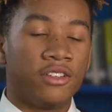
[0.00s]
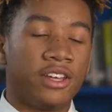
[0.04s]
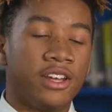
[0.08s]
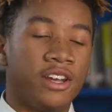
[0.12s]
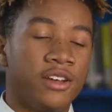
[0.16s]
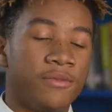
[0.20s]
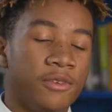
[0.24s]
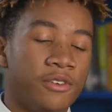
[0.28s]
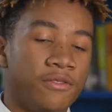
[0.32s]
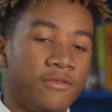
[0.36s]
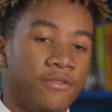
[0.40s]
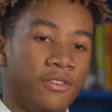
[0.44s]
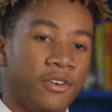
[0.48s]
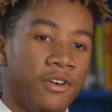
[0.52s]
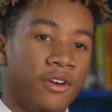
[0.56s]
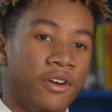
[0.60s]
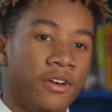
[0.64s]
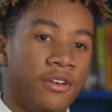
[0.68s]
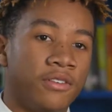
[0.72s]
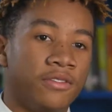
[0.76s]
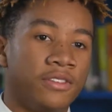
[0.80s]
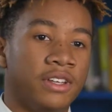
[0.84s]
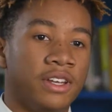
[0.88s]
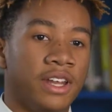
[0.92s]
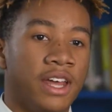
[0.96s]
that I'm
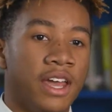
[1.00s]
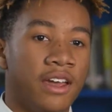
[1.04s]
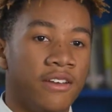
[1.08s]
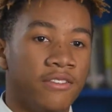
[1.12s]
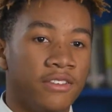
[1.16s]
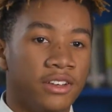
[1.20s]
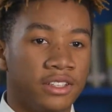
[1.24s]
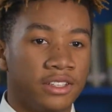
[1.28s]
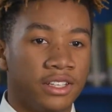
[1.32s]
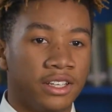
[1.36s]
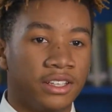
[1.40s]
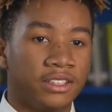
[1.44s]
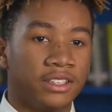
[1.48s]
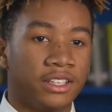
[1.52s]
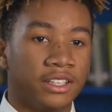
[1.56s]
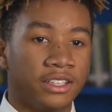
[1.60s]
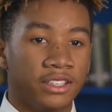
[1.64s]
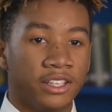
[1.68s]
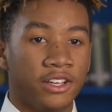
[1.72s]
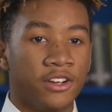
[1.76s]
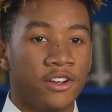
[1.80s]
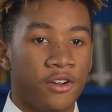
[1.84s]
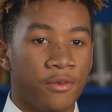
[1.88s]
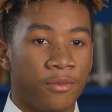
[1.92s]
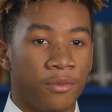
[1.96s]
involved in everything that
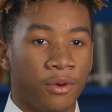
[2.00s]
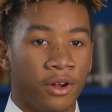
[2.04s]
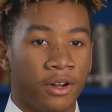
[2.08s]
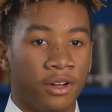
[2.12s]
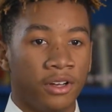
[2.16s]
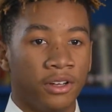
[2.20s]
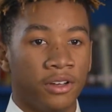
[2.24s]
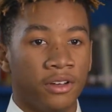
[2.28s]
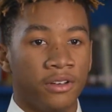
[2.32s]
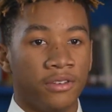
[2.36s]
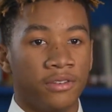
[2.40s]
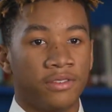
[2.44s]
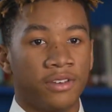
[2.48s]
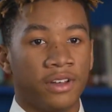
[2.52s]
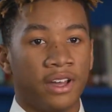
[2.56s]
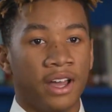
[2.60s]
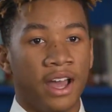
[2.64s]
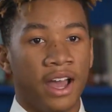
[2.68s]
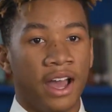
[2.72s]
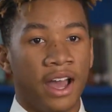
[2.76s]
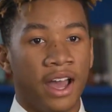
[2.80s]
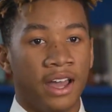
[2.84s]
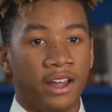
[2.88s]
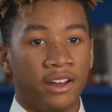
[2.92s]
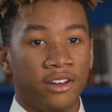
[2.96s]
they're a part of,
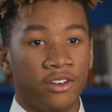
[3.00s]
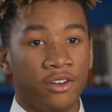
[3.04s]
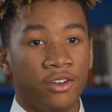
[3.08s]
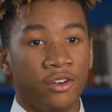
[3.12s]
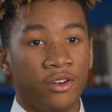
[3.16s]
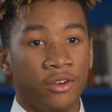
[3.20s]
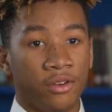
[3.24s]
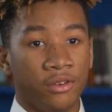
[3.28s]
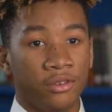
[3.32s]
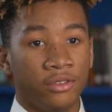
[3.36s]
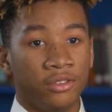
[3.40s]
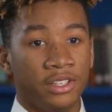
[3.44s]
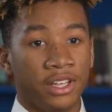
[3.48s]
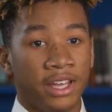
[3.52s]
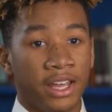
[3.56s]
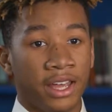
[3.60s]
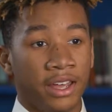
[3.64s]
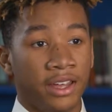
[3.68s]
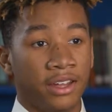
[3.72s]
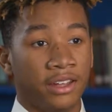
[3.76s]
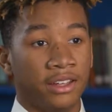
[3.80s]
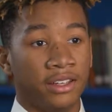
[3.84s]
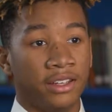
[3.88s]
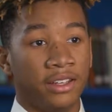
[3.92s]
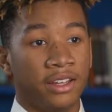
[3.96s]
I know
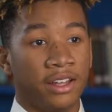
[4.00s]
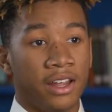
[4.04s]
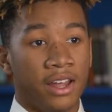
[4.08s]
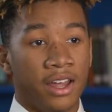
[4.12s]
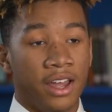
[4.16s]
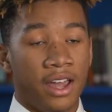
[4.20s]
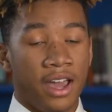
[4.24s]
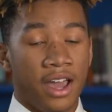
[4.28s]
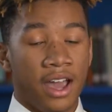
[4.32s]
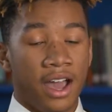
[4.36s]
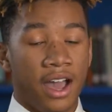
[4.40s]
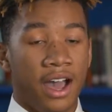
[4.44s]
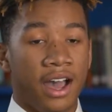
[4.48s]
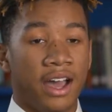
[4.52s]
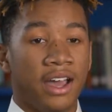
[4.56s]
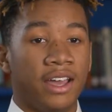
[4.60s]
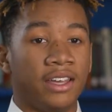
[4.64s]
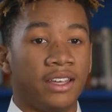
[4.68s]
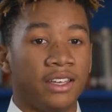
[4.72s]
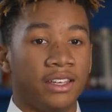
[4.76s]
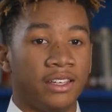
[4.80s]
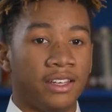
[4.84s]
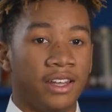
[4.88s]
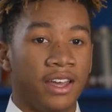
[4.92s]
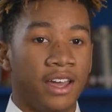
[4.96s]
that I
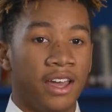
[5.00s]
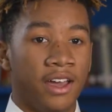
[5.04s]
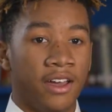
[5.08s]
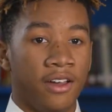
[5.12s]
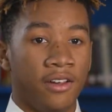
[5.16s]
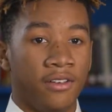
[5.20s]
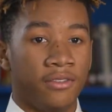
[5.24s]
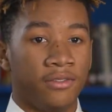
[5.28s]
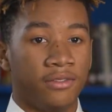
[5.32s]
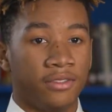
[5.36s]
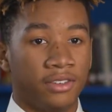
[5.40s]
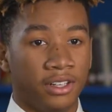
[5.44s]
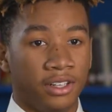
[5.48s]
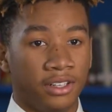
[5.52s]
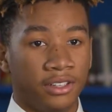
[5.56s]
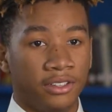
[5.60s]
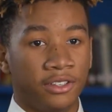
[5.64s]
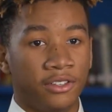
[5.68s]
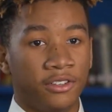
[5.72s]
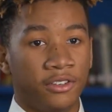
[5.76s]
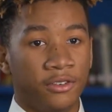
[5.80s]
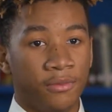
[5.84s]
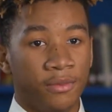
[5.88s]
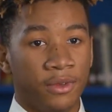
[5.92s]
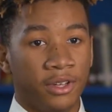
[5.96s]
can have a
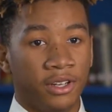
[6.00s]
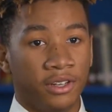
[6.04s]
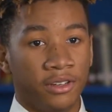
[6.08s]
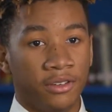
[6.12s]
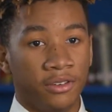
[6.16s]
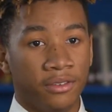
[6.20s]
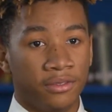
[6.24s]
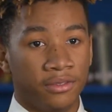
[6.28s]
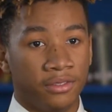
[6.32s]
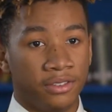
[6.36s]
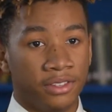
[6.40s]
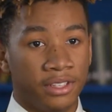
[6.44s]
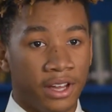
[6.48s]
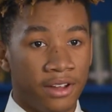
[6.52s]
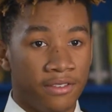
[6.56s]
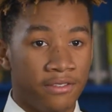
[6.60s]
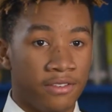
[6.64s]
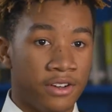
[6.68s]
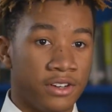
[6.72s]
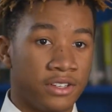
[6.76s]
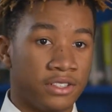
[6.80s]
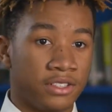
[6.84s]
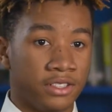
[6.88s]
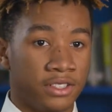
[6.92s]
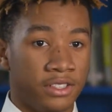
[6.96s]
little bit of
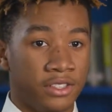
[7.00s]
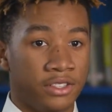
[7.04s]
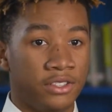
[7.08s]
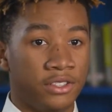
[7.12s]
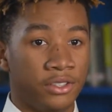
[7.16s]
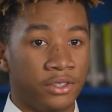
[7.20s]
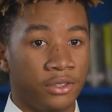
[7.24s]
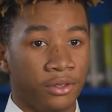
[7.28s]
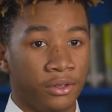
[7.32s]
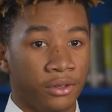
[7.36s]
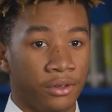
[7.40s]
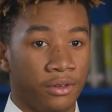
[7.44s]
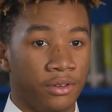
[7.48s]
diversity too.